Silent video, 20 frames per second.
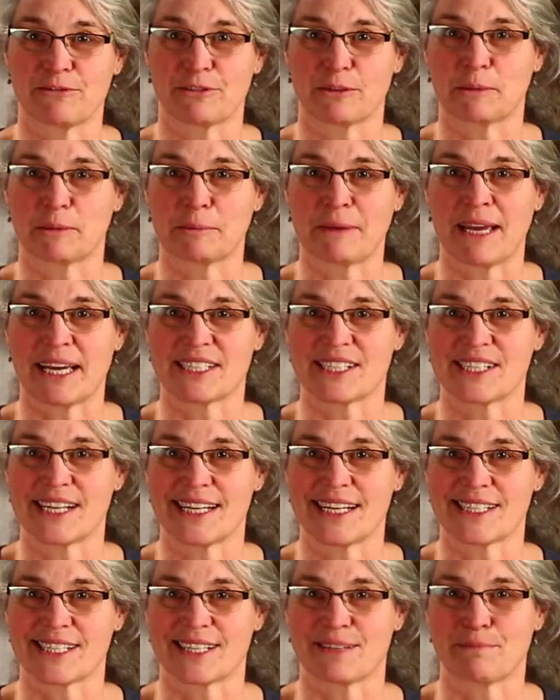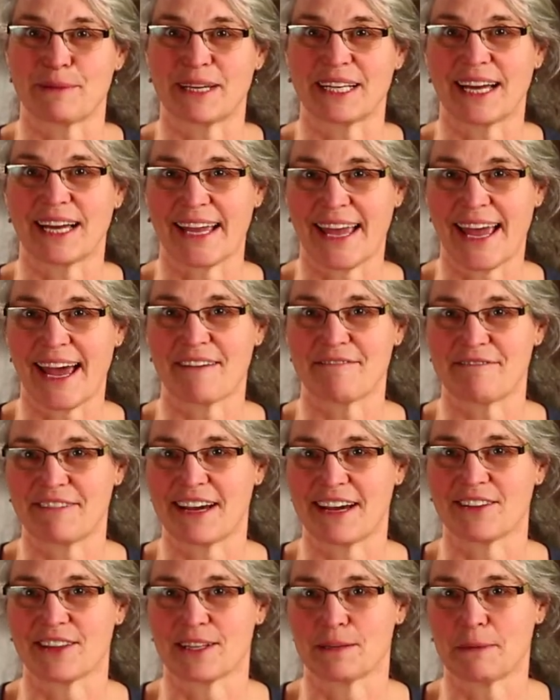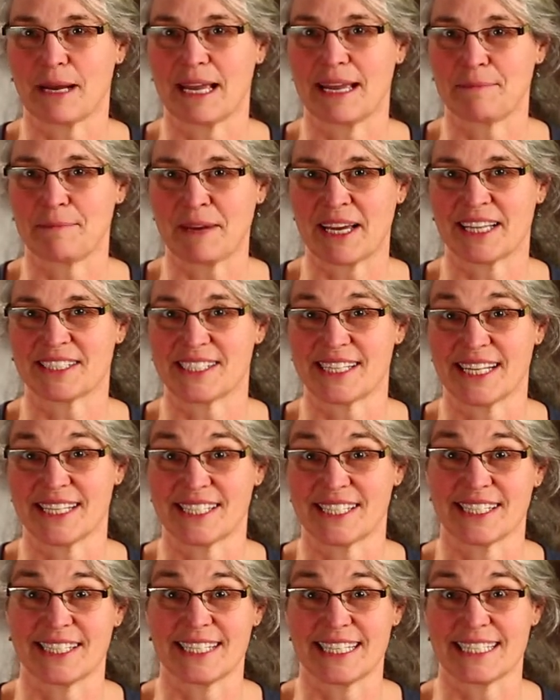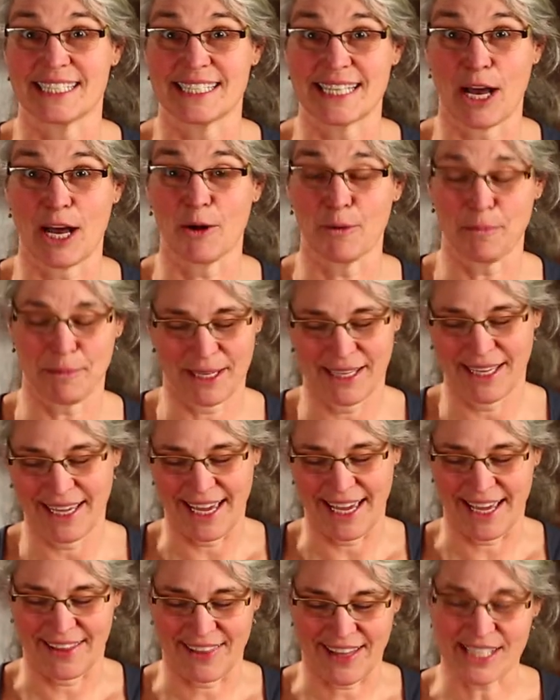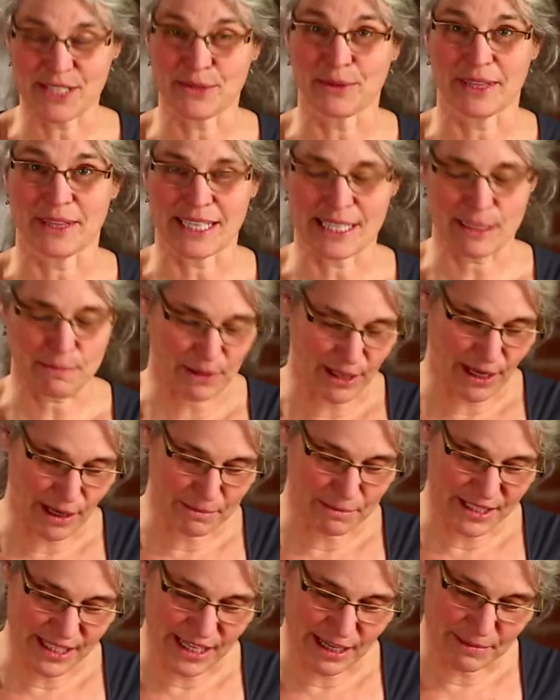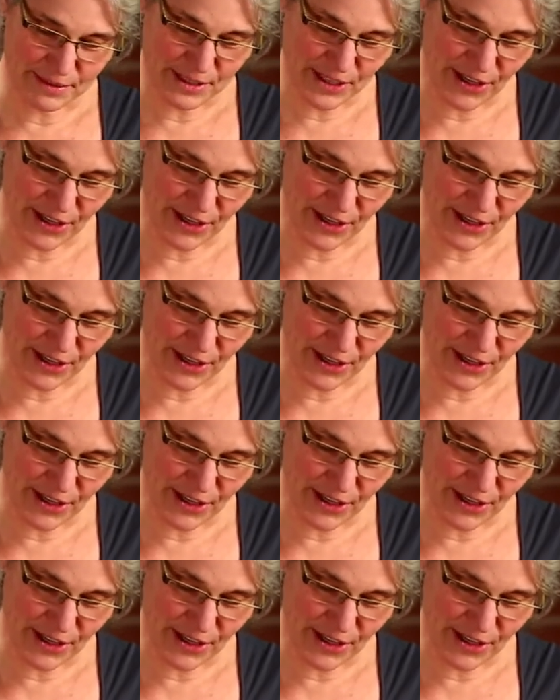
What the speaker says: from imagination, but I have found that my imagination needs help, and that's what these blob shapes